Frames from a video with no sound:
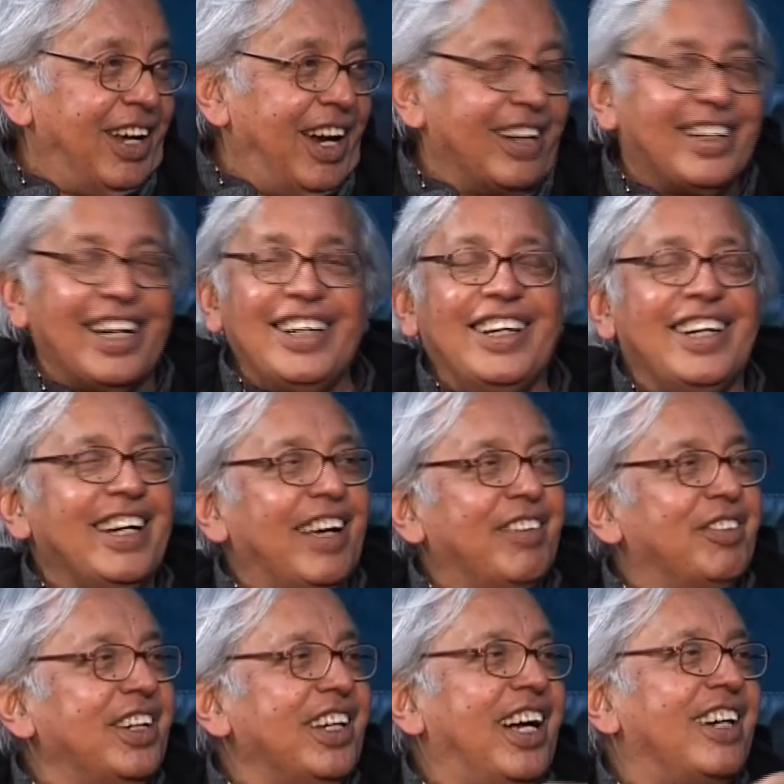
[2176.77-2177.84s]
attending
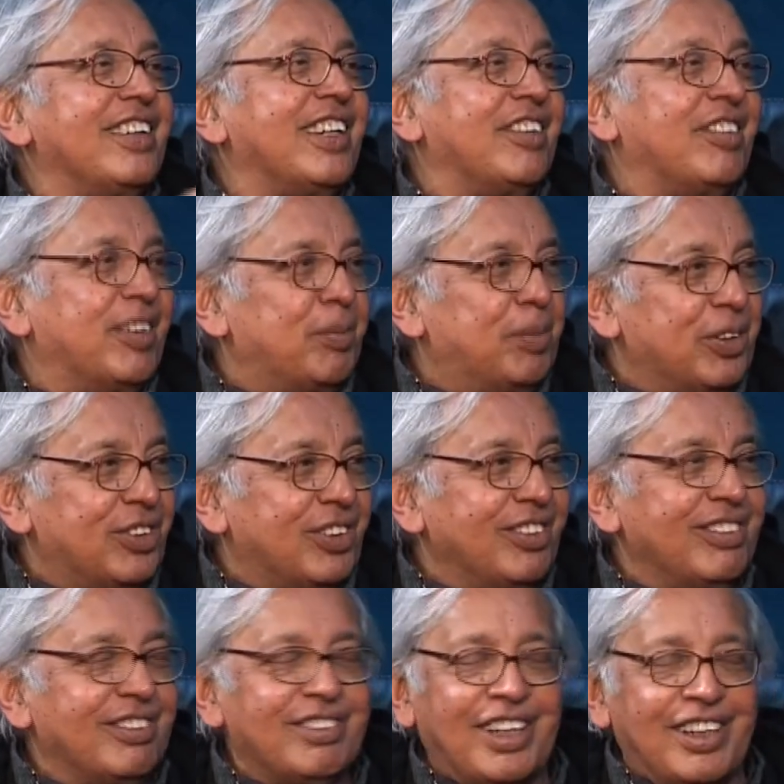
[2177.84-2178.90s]
every art
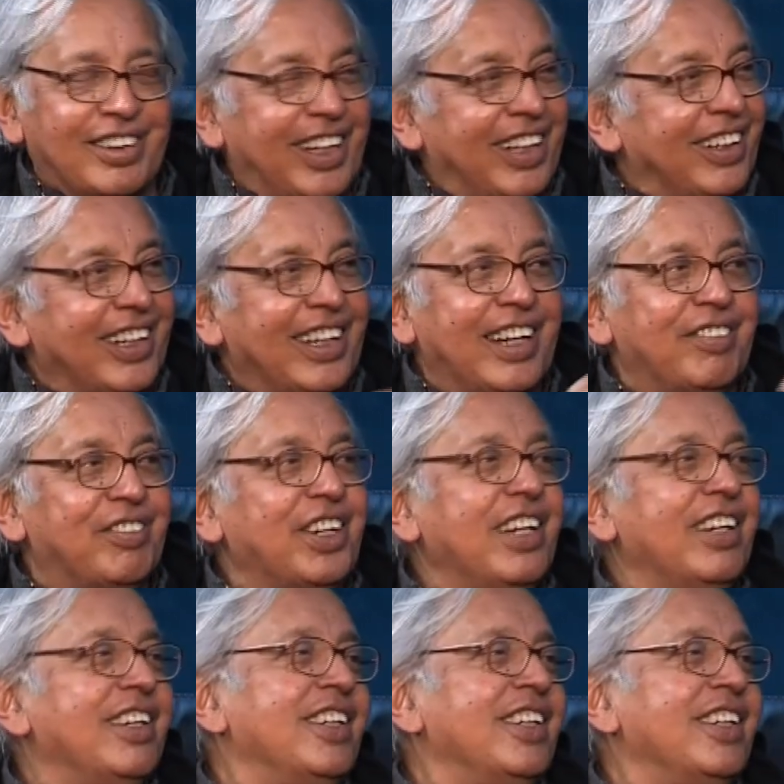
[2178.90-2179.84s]
exhibition, attending every